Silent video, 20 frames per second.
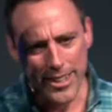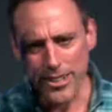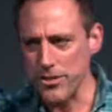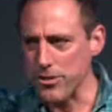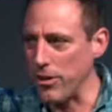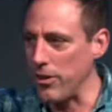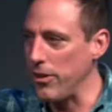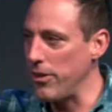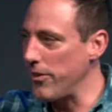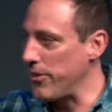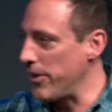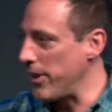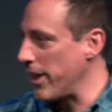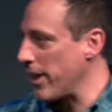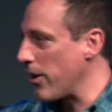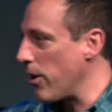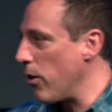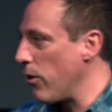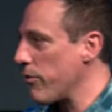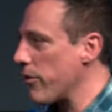this whole
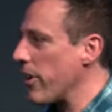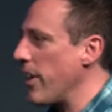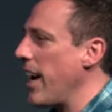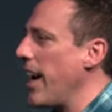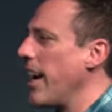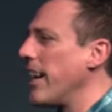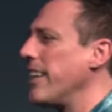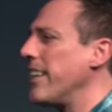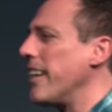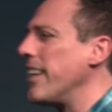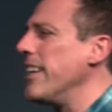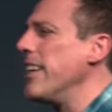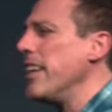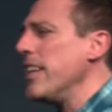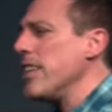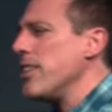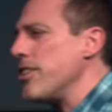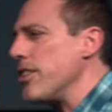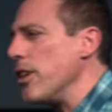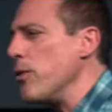thing over her head, and then
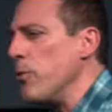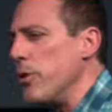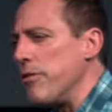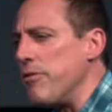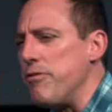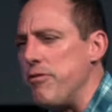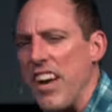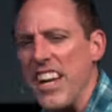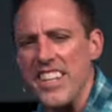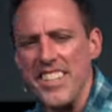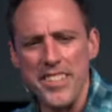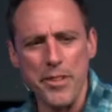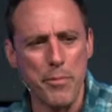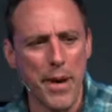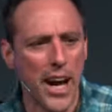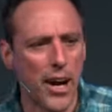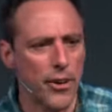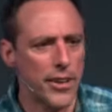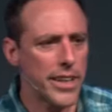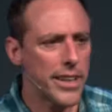she would vent about